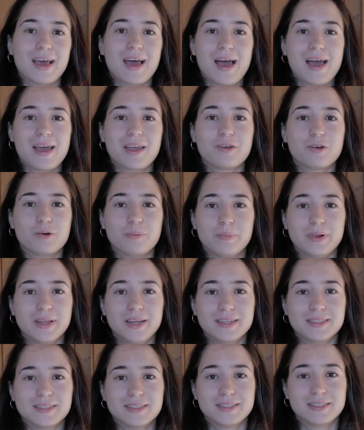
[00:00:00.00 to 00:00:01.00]
I
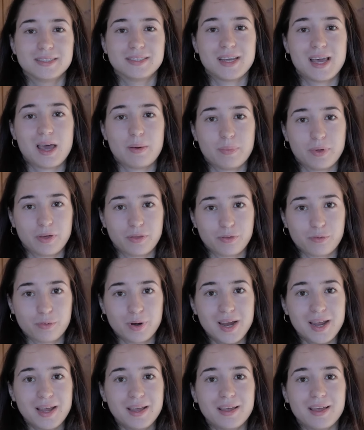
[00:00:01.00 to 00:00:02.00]
completed Epic
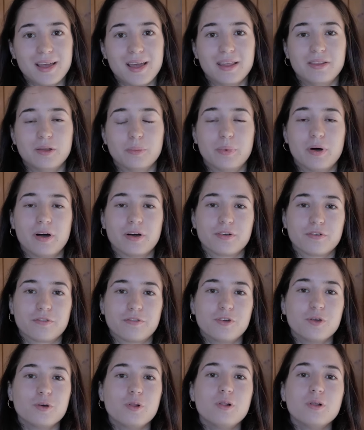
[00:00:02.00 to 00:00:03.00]
3 and the part of
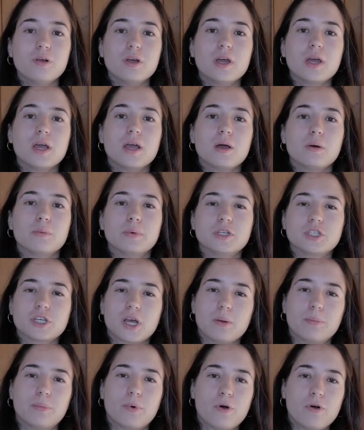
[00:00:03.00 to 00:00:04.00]
Fuel, which
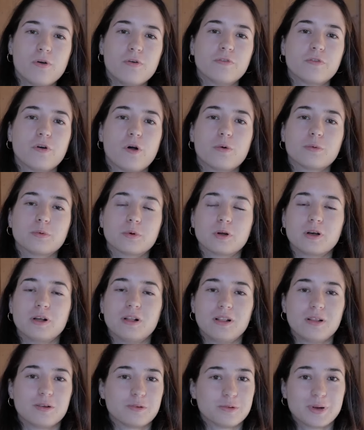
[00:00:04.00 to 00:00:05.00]
I both
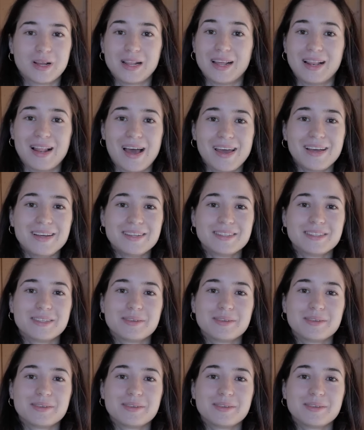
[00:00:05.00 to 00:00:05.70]
overall really liked,